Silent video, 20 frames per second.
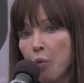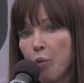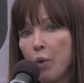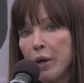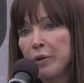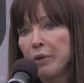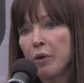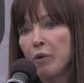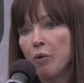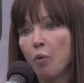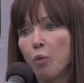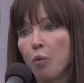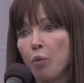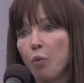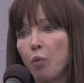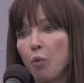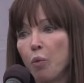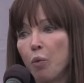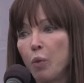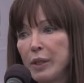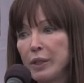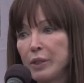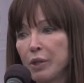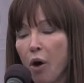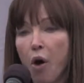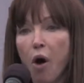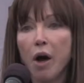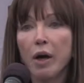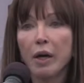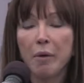When we
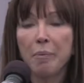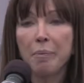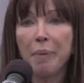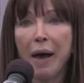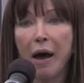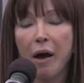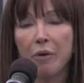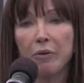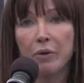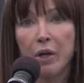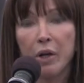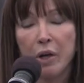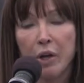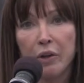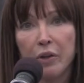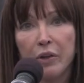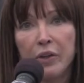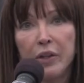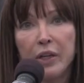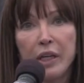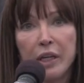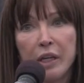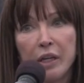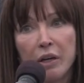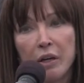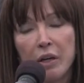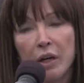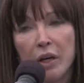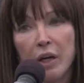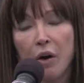talk about the,
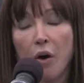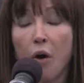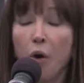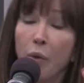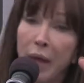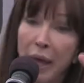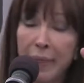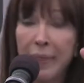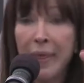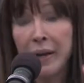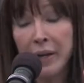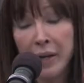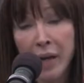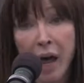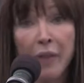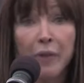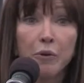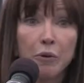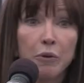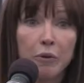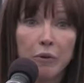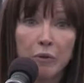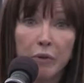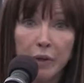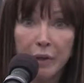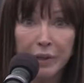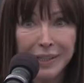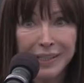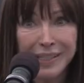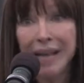and then another
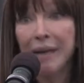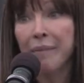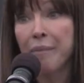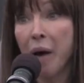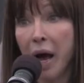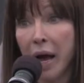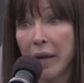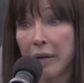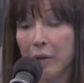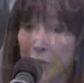semi